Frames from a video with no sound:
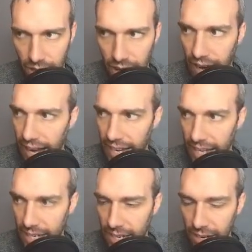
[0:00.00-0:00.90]

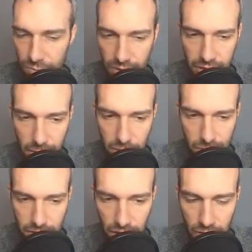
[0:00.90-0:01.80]
I have run that
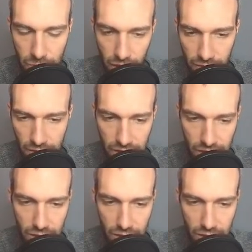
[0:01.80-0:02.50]
multiple times where you have a